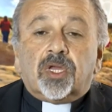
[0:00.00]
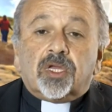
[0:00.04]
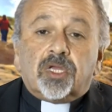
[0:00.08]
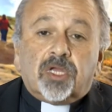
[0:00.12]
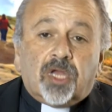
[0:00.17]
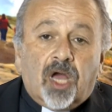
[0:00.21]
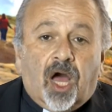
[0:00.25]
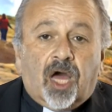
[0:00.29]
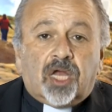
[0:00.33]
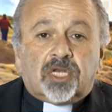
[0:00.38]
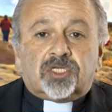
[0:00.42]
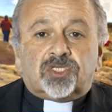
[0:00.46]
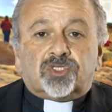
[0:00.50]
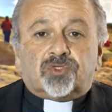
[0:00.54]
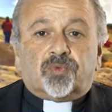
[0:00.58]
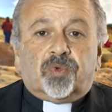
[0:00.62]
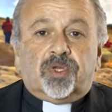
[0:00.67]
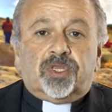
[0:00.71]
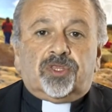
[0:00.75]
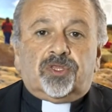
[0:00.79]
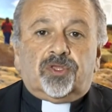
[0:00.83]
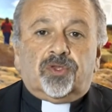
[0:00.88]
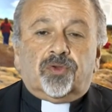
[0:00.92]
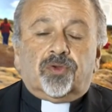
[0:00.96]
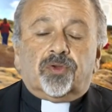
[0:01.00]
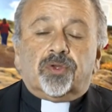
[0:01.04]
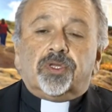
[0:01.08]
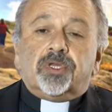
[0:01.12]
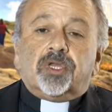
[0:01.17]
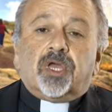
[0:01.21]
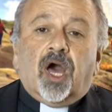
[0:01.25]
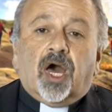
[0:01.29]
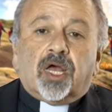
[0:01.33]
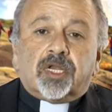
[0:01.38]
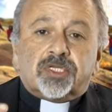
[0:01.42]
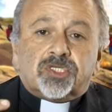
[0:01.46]
God is with you.
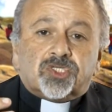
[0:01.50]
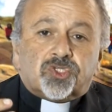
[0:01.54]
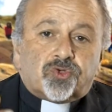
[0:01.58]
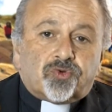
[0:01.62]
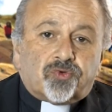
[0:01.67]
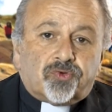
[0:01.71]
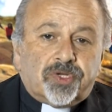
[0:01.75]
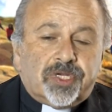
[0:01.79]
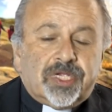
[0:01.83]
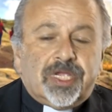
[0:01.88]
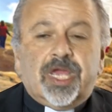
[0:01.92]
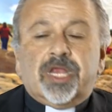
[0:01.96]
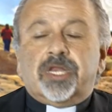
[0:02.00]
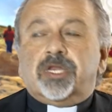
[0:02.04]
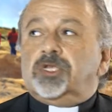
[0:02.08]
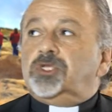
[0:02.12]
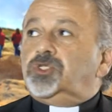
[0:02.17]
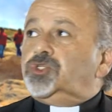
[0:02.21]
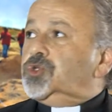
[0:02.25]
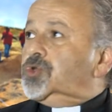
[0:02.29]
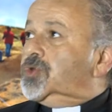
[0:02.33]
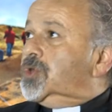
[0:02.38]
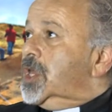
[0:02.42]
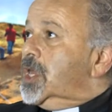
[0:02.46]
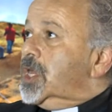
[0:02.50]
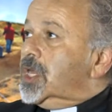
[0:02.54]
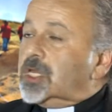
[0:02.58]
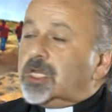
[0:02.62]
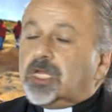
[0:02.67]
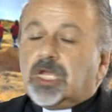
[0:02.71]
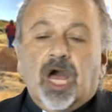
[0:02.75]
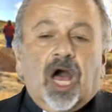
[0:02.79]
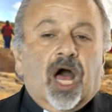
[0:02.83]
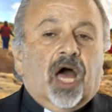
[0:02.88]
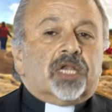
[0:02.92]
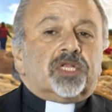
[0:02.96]
God has created you.
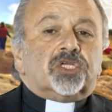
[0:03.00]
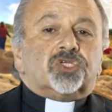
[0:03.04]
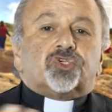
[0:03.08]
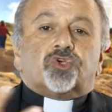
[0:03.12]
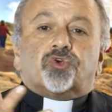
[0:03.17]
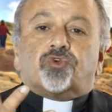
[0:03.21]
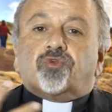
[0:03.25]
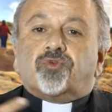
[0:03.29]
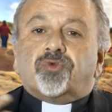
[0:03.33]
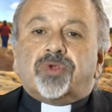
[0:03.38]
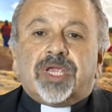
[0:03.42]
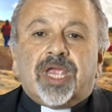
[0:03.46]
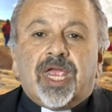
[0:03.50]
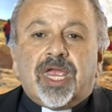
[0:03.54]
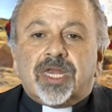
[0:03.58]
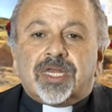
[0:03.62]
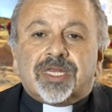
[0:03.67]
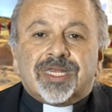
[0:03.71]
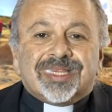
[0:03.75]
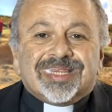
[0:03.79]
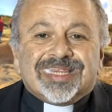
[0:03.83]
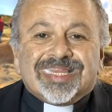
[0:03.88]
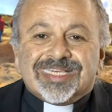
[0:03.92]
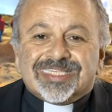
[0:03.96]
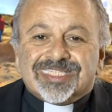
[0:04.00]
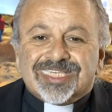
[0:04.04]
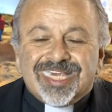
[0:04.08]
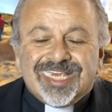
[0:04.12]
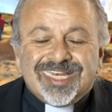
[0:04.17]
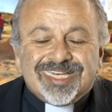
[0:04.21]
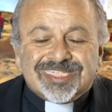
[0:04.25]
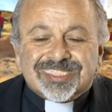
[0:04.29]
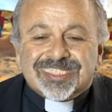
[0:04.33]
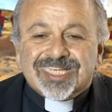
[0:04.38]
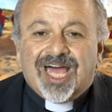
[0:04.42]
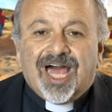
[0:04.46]
God has created this
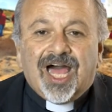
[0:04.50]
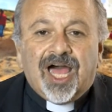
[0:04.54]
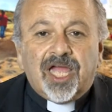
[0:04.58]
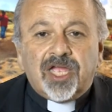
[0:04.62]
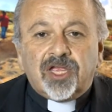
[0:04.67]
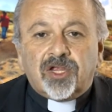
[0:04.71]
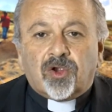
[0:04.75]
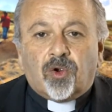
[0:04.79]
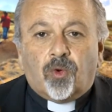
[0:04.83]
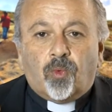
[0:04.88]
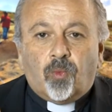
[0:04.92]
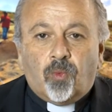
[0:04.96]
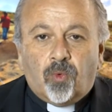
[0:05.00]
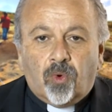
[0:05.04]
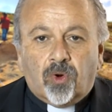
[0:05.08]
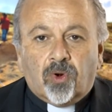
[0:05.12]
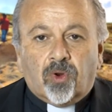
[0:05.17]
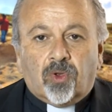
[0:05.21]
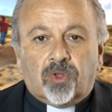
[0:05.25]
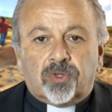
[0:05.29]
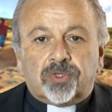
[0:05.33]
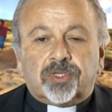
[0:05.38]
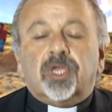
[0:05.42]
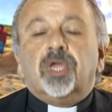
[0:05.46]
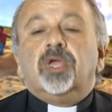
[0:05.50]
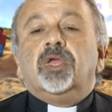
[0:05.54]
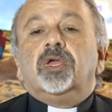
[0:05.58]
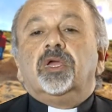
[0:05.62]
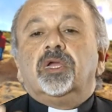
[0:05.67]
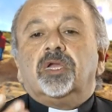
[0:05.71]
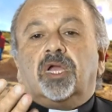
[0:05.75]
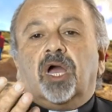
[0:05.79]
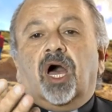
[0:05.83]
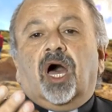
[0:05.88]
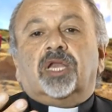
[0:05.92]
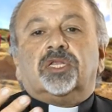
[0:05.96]
entire world.
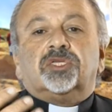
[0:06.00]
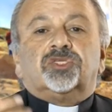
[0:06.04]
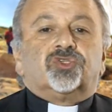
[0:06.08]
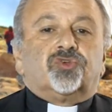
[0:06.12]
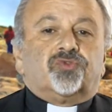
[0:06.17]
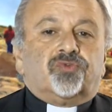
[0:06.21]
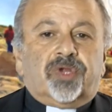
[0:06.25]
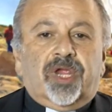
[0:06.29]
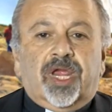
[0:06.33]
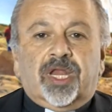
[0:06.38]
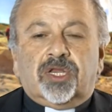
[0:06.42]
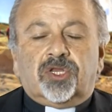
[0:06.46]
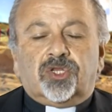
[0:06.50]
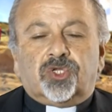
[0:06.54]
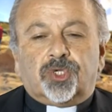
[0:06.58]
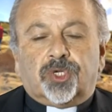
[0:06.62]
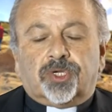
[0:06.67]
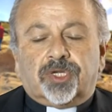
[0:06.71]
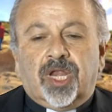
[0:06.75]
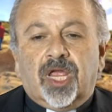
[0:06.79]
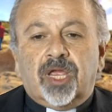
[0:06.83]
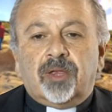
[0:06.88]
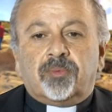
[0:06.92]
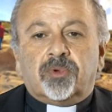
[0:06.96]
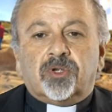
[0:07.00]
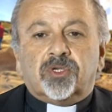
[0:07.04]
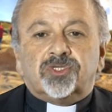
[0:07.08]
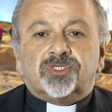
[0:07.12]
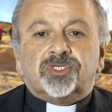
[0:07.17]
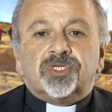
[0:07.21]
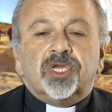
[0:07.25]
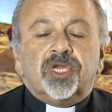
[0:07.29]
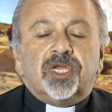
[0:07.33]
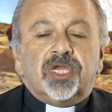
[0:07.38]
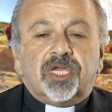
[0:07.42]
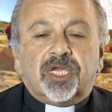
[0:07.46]
God has created your
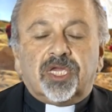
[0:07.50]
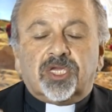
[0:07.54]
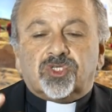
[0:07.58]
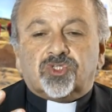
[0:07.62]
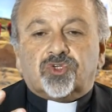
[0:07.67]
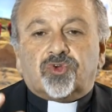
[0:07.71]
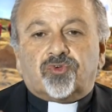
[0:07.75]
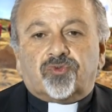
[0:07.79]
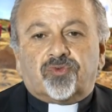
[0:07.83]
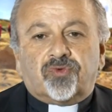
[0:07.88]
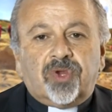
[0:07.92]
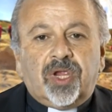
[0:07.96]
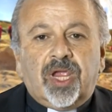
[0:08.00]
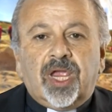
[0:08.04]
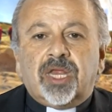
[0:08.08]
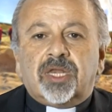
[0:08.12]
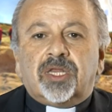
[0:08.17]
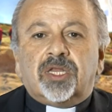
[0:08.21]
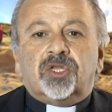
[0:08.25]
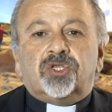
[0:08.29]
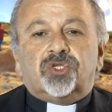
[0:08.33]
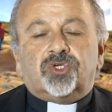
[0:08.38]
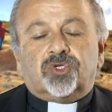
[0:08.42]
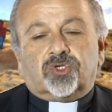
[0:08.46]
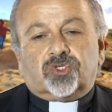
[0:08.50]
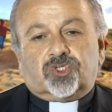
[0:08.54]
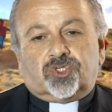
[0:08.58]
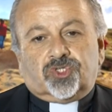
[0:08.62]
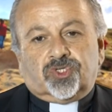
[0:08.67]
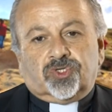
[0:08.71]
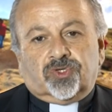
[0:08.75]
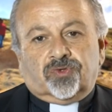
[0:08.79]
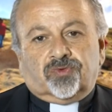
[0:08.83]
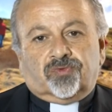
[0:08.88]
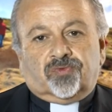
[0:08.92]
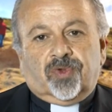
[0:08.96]
neighbors. He has created your
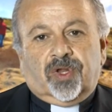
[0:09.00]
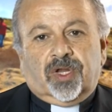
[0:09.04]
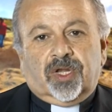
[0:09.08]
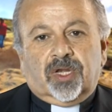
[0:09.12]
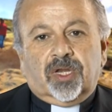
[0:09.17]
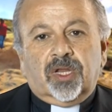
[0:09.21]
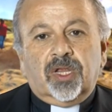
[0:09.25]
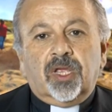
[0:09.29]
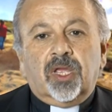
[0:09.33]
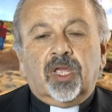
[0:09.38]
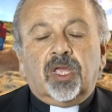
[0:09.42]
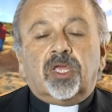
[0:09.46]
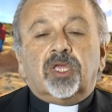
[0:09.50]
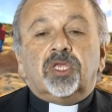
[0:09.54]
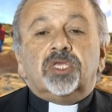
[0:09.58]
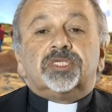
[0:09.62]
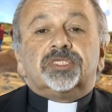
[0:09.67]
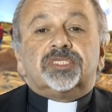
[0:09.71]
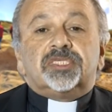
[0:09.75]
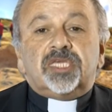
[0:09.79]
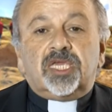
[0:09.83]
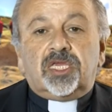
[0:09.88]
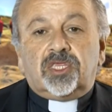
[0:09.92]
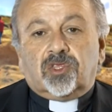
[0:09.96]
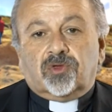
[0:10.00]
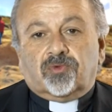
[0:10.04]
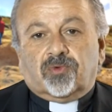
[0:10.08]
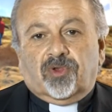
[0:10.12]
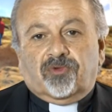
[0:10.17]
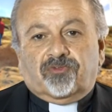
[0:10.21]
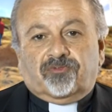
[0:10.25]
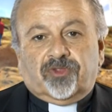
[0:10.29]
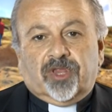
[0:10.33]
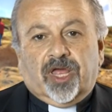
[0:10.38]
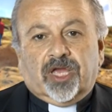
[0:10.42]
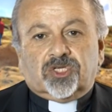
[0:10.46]
children. See the
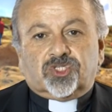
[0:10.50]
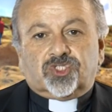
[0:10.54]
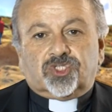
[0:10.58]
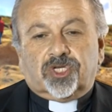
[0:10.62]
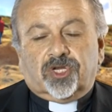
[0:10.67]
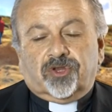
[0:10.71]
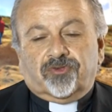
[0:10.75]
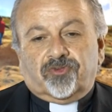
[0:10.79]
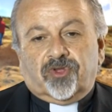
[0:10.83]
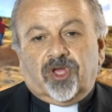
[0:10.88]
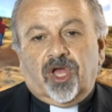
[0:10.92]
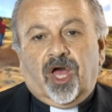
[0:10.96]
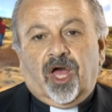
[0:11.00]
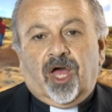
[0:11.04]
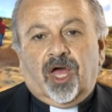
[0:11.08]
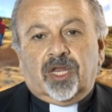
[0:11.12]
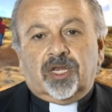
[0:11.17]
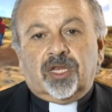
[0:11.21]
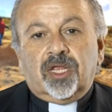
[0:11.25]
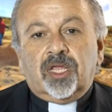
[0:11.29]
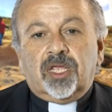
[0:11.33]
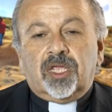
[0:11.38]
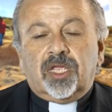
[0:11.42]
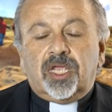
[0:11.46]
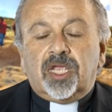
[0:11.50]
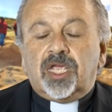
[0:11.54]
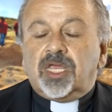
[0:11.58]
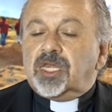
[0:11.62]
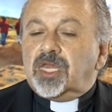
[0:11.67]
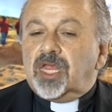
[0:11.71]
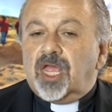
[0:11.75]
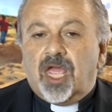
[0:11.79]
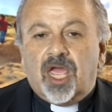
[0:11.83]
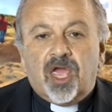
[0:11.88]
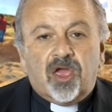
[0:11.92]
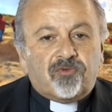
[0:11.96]
reflection of God
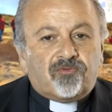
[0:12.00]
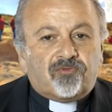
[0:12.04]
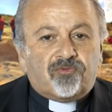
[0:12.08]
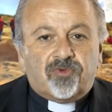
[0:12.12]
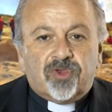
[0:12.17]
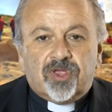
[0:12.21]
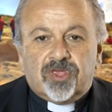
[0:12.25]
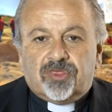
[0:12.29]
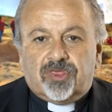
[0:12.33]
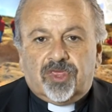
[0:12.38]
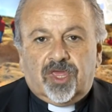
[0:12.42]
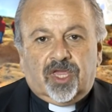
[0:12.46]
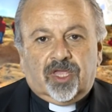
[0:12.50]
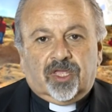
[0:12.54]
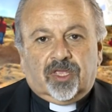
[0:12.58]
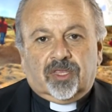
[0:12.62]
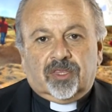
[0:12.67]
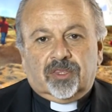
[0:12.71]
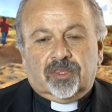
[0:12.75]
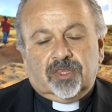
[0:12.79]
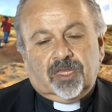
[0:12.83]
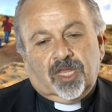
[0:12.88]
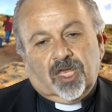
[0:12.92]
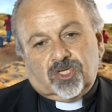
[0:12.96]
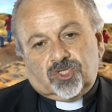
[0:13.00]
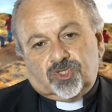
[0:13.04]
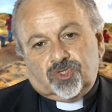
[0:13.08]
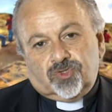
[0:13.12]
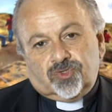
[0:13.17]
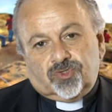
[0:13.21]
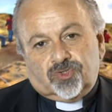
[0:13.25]
in everything that you